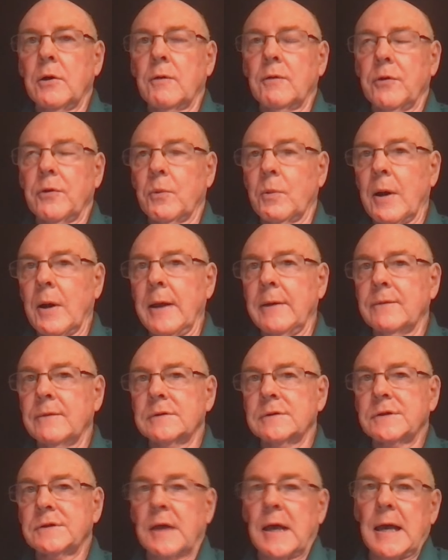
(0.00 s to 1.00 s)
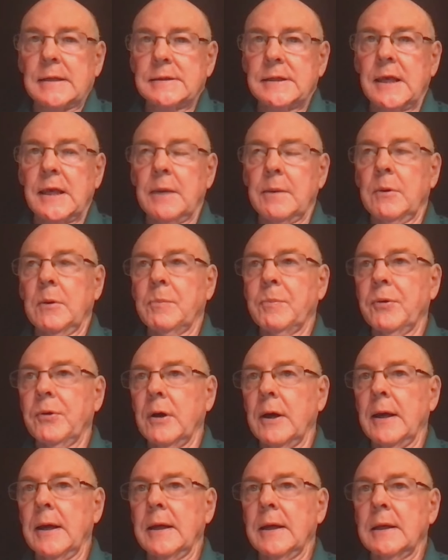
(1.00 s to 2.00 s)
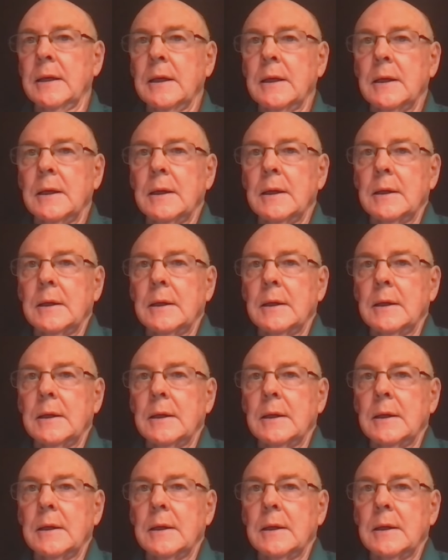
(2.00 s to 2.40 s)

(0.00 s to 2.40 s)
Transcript: over the Ravens last game he played,